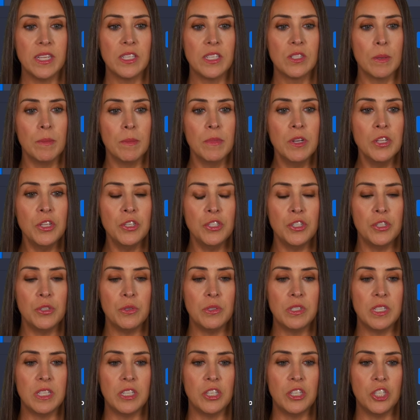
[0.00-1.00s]
So I'm going to
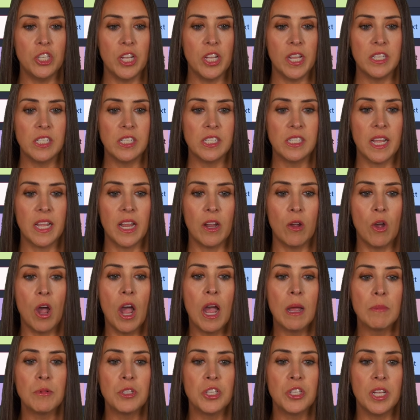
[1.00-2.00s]
choose the change style
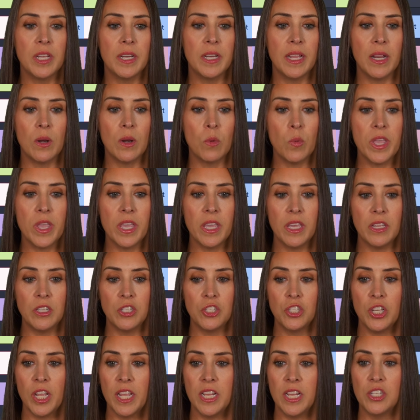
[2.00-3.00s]
option, and we can
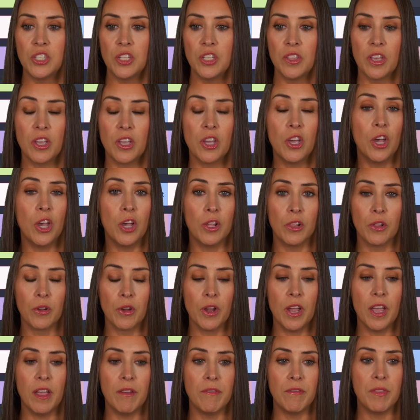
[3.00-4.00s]
change the
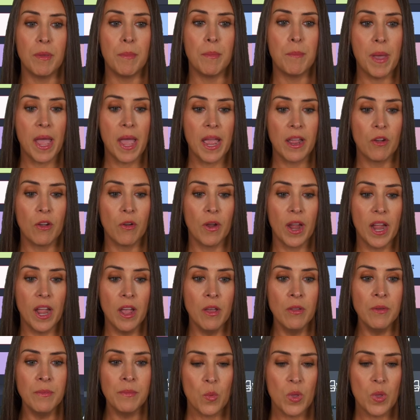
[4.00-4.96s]
color of the background.